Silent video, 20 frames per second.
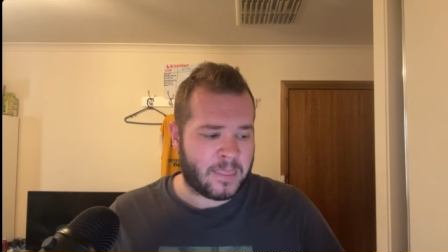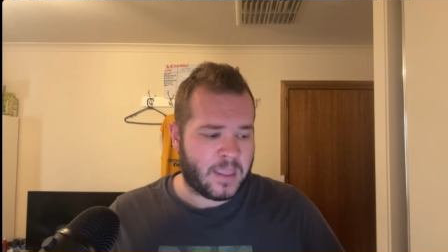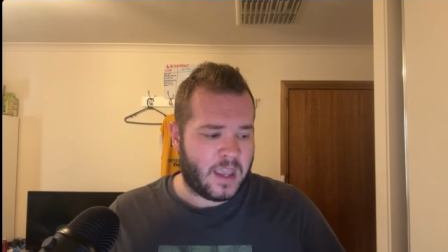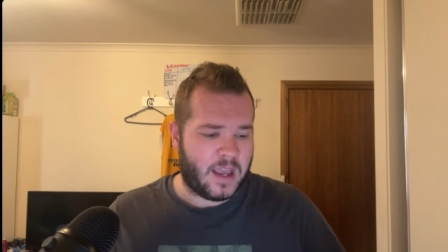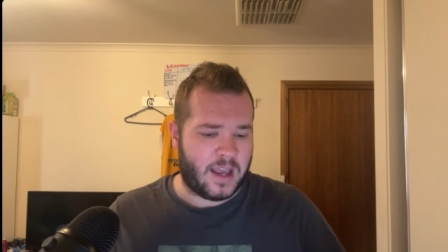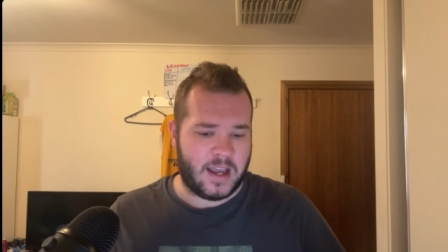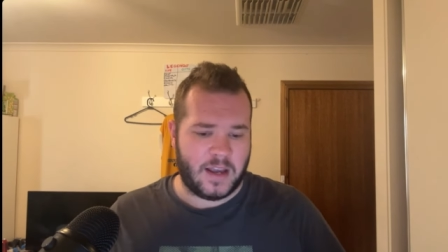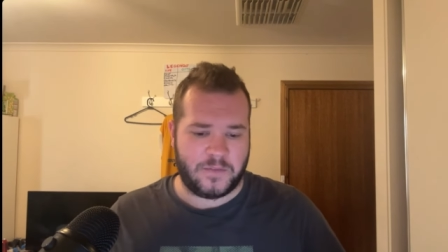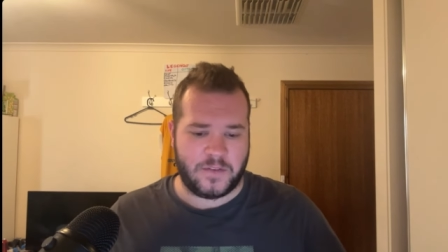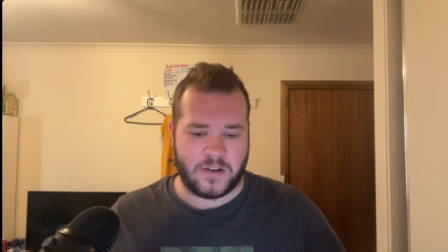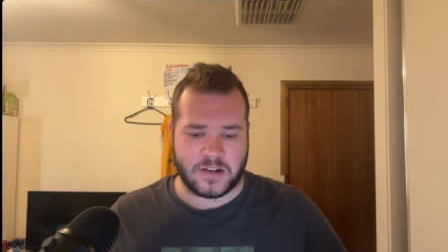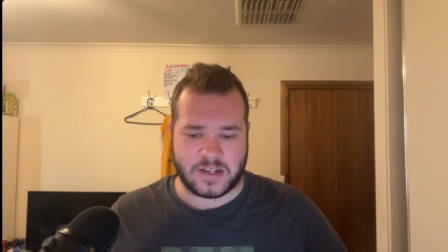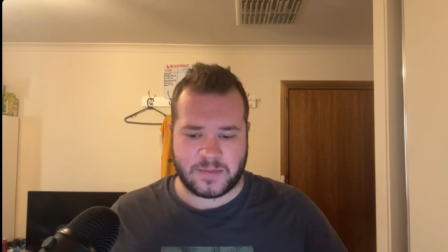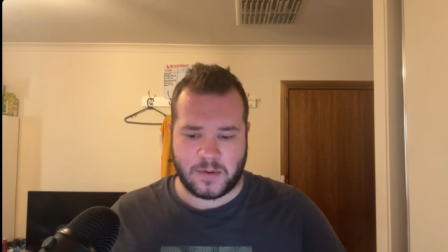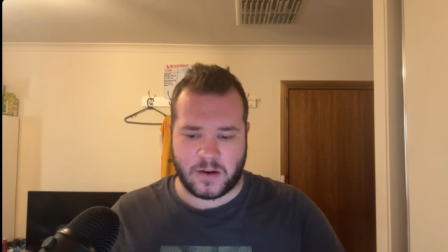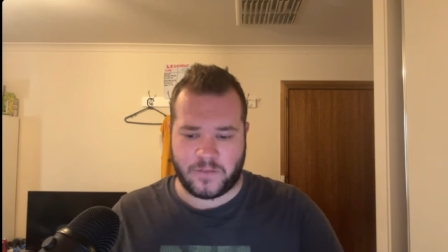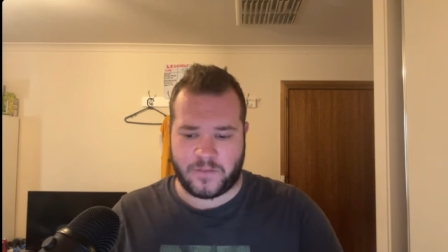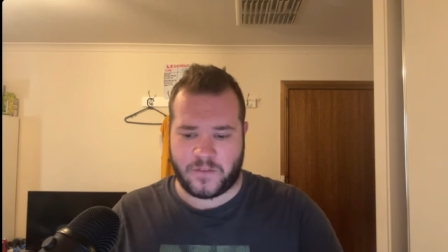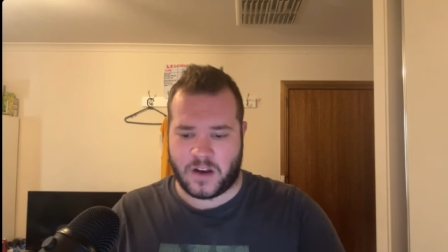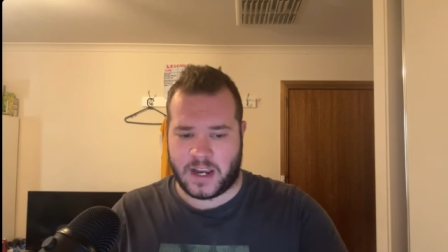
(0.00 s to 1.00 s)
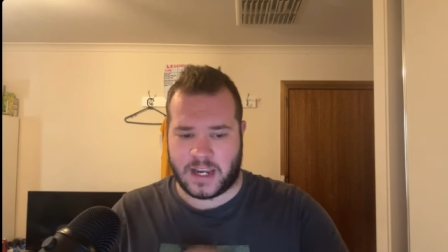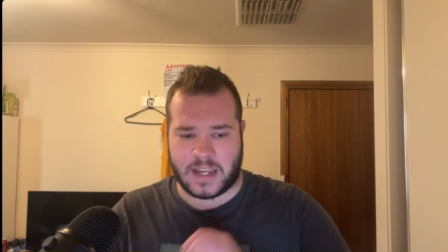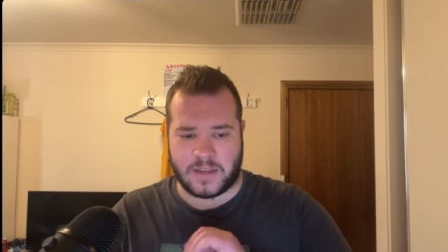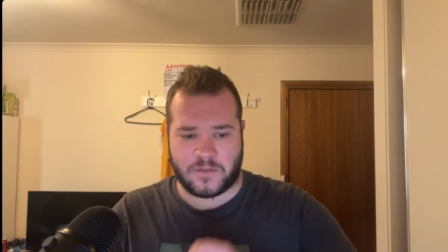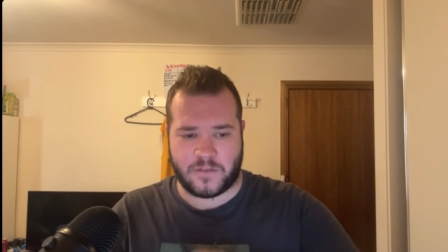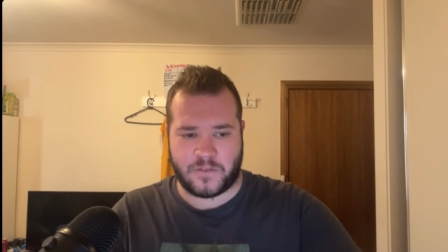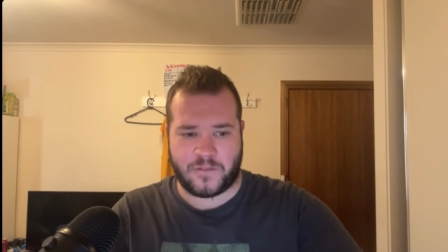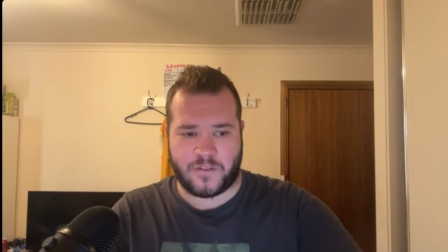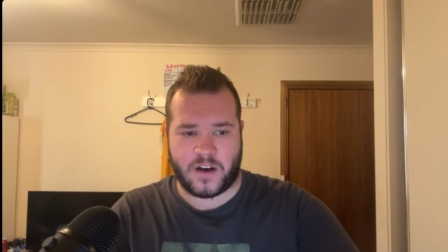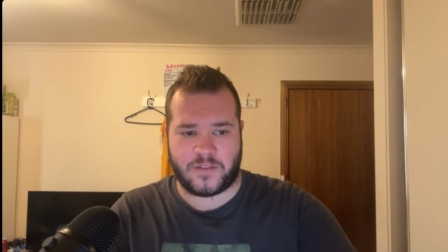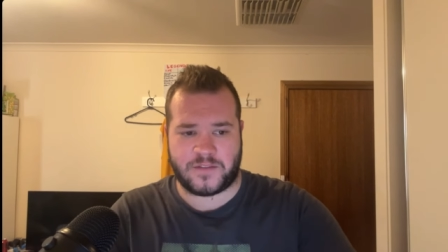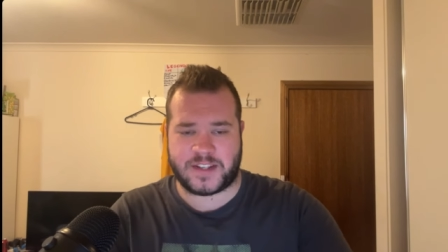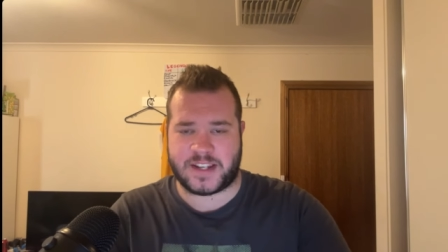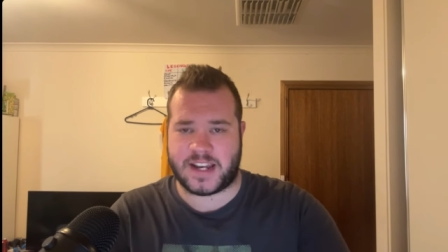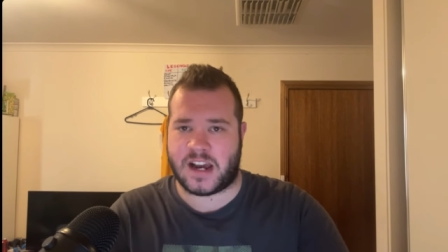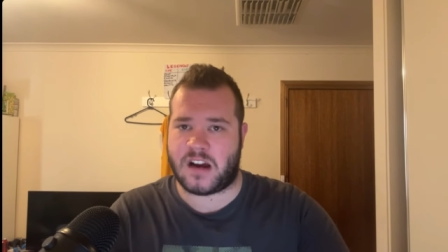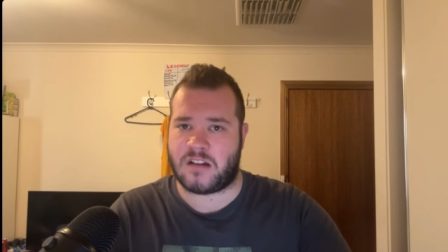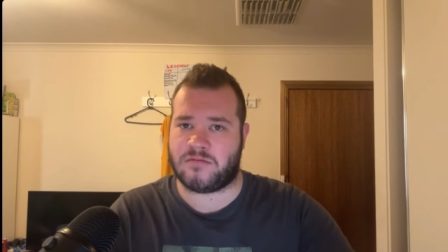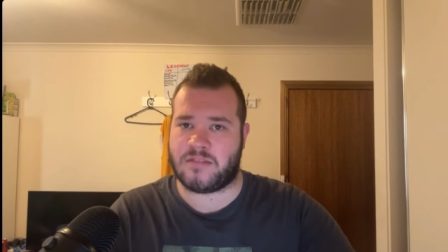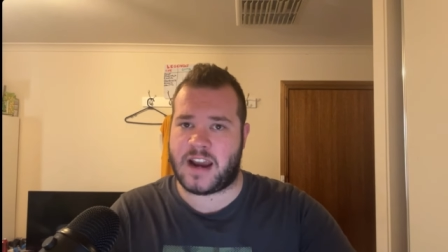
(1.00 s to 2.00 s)
If you're on Spotify, give a
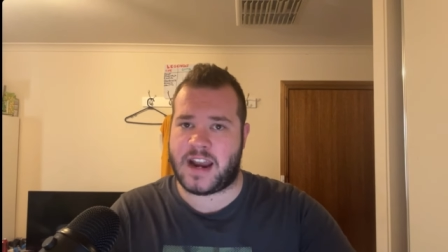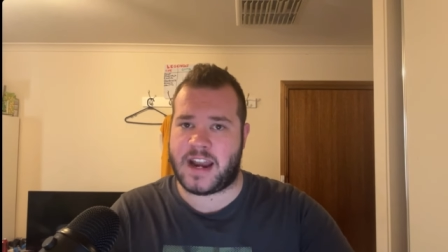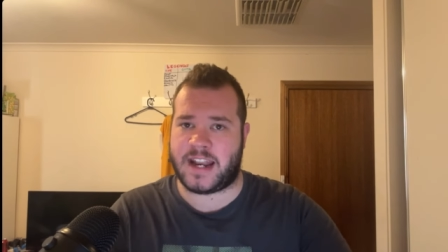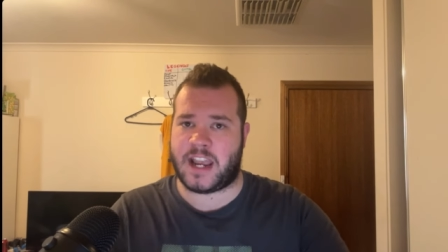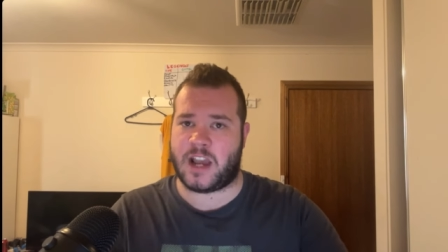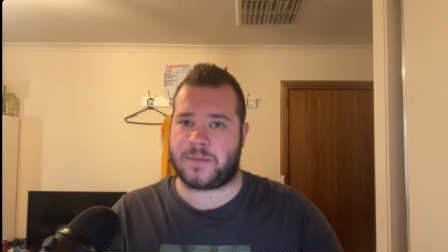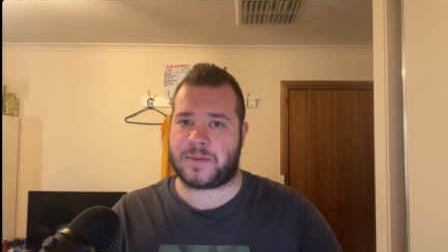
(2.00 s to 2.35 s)
5-star rating.